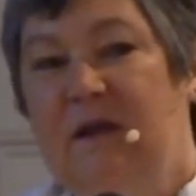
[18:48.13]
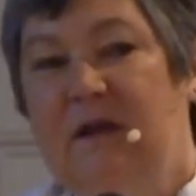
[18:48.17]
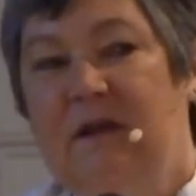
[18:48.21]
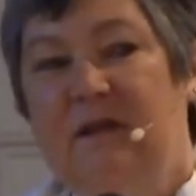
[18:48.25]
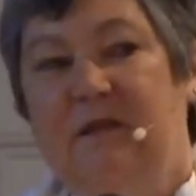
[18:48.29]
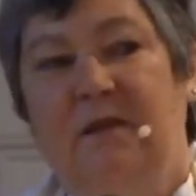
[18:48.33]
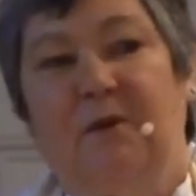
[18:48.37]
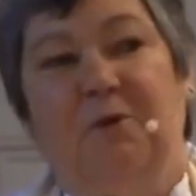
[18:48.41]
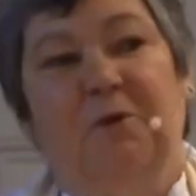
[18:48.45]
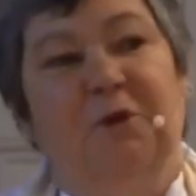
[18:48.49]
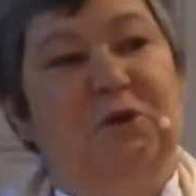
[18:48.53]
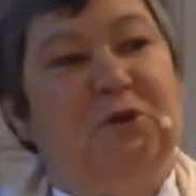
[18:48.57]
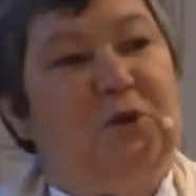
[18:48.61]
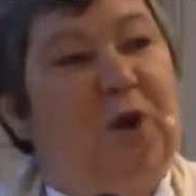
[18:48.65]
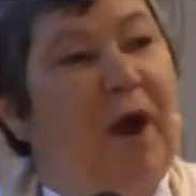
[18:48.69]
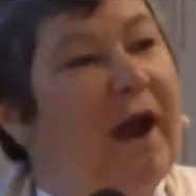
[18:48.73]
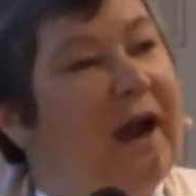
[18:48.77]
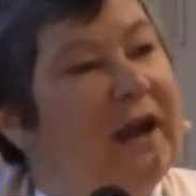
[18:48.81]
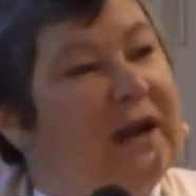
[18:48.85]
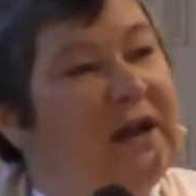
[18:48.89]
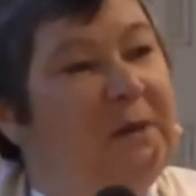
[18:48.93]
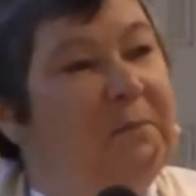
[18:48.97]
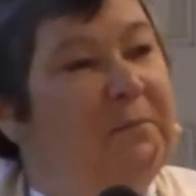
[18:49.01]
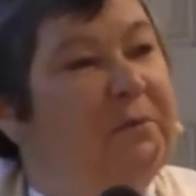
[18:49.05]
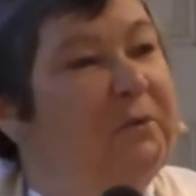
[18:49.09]
They were
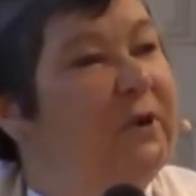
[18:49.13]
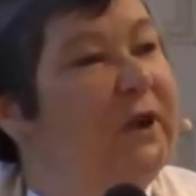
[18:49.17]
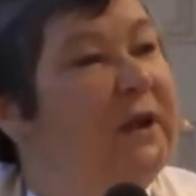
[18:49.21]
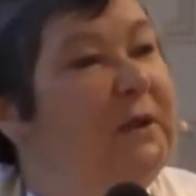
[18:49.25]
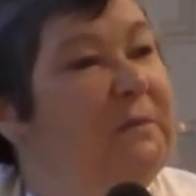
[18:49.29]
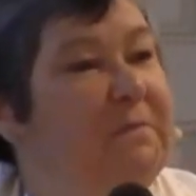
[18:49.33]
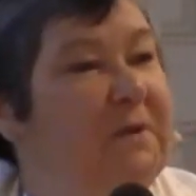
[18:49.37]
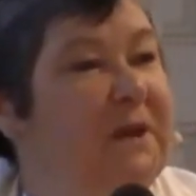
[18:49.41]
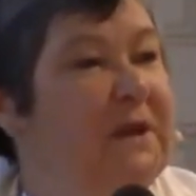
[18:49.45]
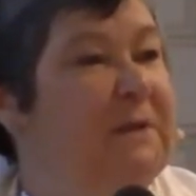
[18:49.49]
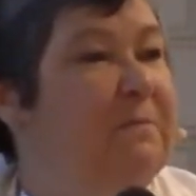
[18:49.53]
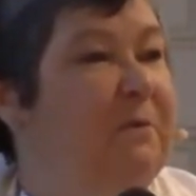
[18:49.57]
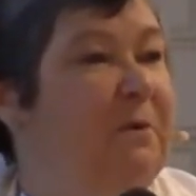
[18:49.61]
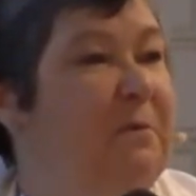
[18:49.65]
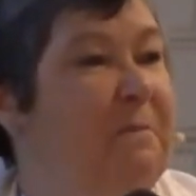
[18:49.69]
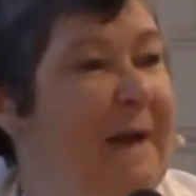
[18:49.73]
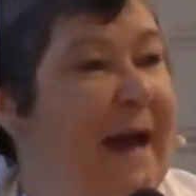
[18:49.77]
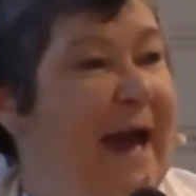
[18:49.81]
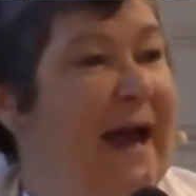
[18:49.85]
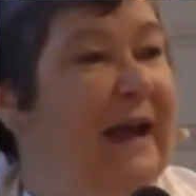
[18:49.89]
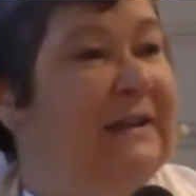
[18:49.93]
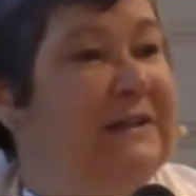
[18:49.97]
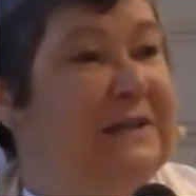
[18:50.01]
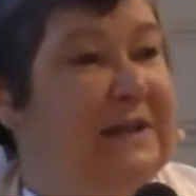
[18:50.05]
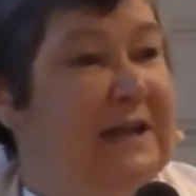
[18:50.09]
trying to bring people
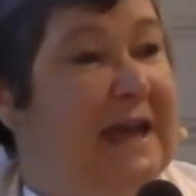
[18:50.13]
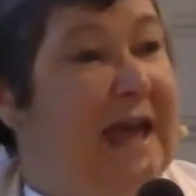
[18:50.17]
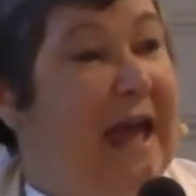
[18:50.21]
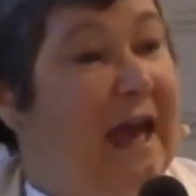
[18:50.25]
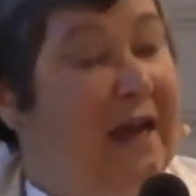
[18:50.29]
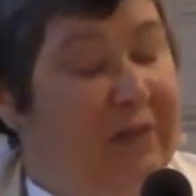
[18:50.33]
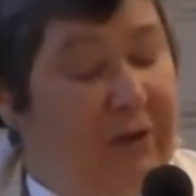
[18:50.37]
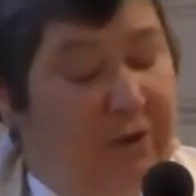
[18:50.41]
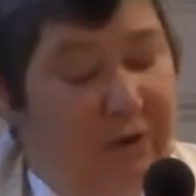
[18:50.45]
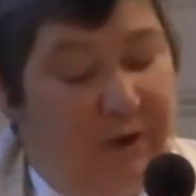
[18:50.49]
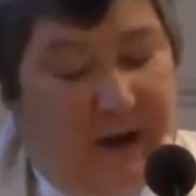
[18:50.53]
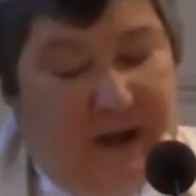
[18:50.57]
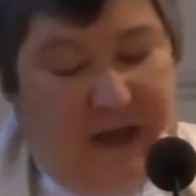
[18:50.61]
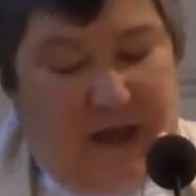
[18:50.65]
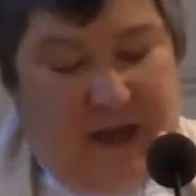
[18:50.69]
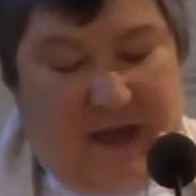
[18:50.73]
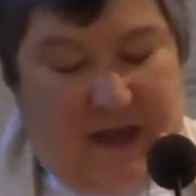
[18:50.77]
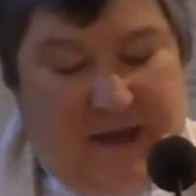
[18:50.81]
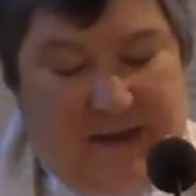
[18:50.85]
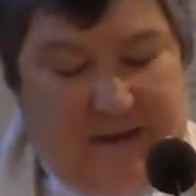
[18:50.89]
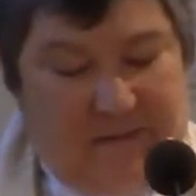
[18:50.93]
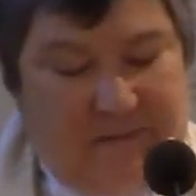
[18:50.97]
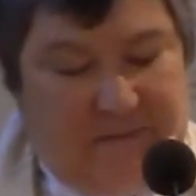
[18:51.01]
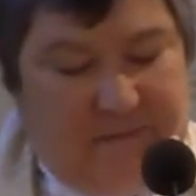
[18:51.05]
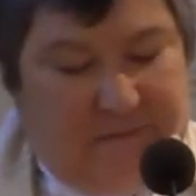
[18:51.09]
back together
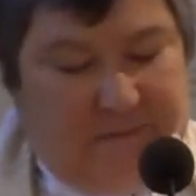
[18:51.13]
again.